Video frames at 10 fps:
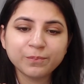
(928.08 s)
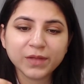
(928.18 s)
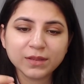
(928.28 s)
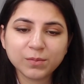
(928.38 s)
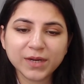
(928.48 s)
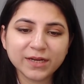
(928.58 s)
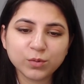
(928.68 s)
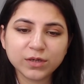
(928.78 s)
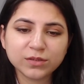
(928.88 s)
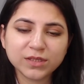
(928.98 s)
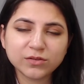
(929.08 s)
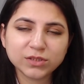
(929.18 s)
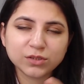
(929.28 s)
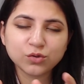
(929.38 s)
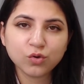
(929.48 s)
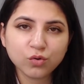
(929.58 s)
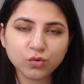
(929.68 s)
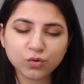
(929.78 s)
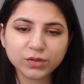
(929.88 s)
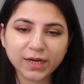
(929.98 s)
and the plate where there is no
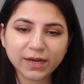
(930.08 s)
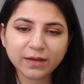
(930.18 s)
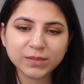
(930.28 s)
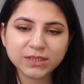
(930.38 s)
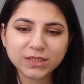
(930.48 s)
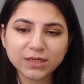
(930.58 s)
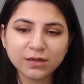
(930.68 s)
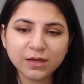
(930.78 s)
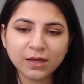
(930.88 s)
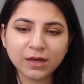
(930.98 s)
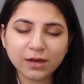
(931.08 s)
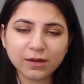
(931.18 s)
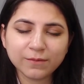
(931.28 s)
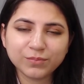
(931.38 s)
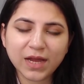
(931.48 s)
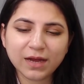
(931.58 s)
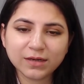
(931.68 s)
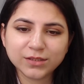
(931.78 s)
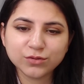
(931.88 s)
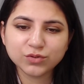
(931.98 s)
growth that can be seen,
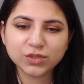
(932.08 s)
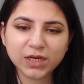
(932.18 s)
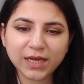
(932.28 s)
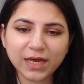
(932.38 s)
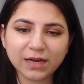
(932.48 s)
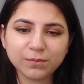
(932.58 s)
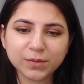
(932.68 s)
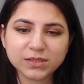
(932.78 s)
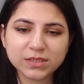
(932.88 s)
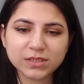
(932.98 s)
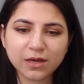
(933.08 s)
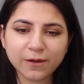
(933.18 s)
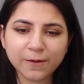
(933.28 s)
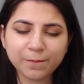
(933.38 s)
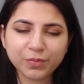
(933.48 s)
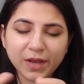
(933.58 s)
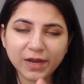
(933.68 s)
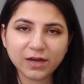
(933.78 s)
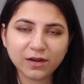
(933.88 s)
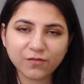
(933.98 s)
that usually help us
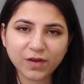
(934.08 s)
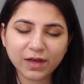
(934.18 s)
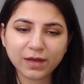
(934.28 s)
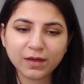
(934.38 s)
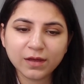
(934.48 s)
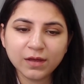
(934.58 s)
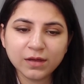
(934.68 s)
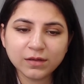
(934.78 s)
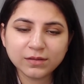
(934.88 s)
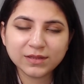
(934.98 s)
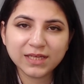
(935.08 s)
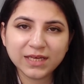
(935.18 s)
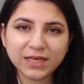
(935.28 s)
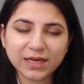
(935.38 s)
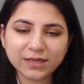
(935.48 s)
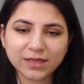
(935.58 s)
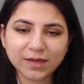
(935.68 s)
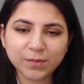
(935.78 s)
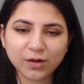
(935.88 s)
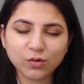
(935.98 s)
identify the
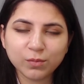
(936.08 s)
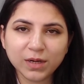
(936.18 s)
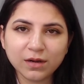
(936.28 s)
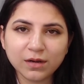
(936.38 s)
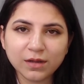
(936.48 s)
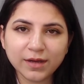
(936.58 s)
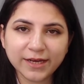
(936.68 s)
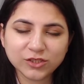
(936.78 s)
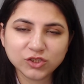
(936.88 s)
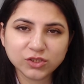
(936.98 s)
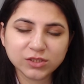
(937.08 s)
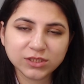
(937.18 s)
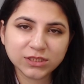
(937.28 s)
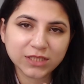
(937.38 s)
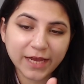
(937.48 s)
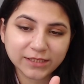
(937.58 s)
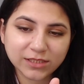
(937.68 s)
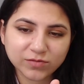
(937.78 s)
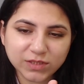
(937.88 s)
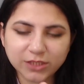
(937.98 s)
antimicrobial agent's
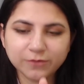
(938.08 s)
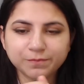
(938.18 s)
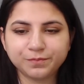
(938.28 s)
activity.